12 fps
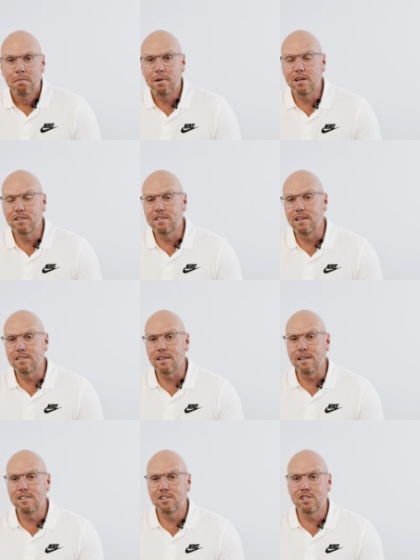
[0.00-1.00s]
because there's
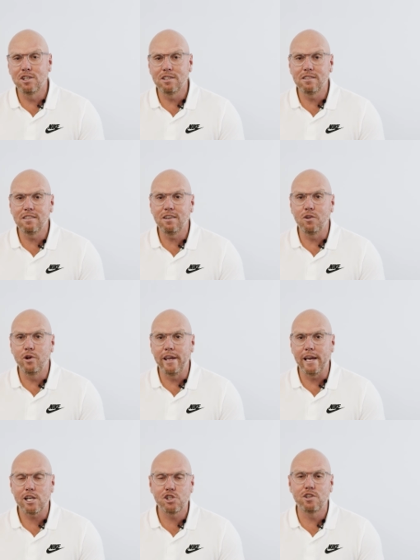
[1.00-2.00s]
a certain
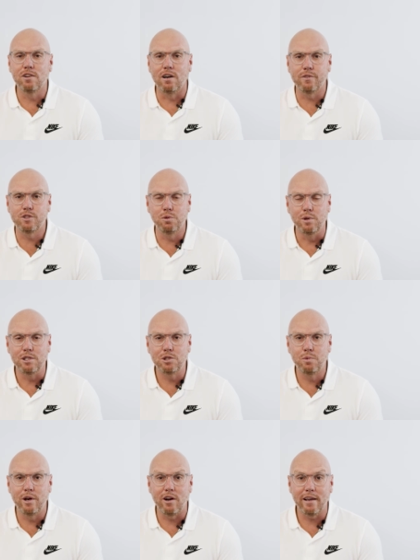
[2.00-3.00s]
reaction
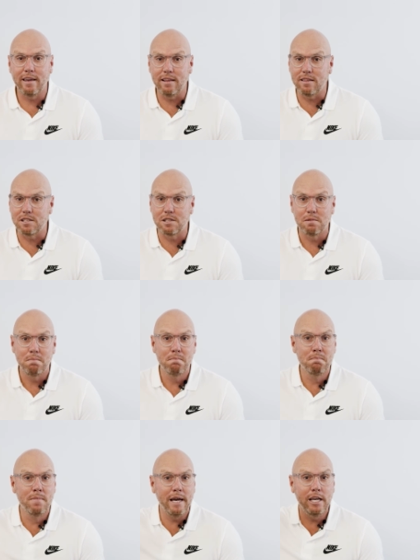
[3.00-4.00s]
afterwards where I get this
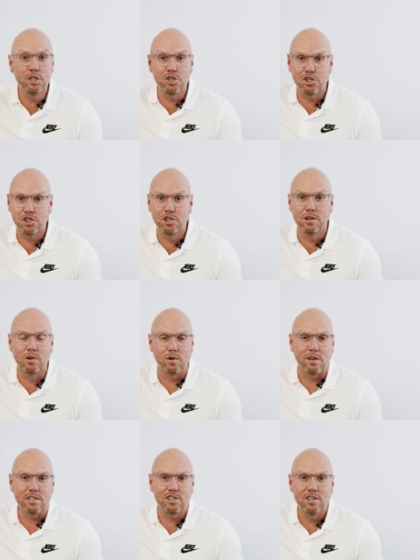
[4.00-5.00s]
major sugar
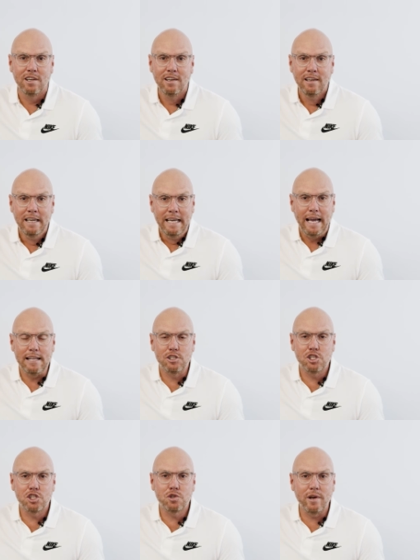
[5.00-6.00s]
rush, and
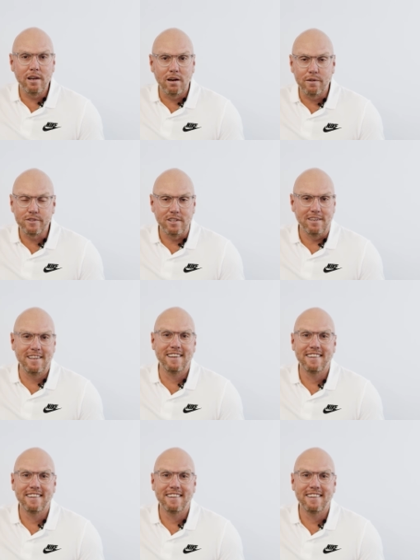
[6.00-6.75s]
straight after,